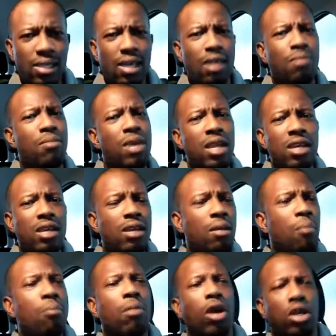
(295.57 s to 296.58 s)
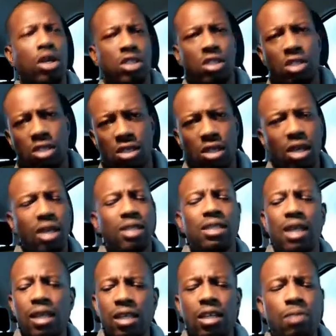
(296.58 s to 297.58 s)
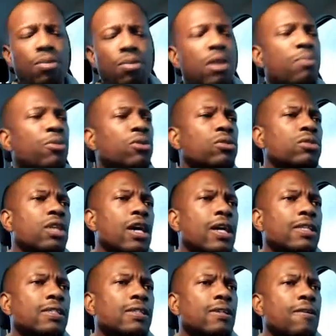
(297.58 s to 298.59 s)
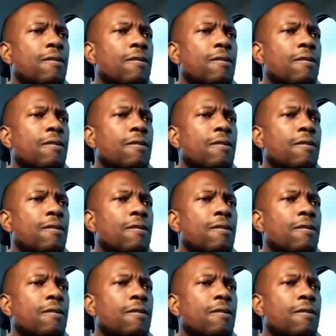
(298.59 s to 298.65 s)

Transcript: in many mosques telling the people that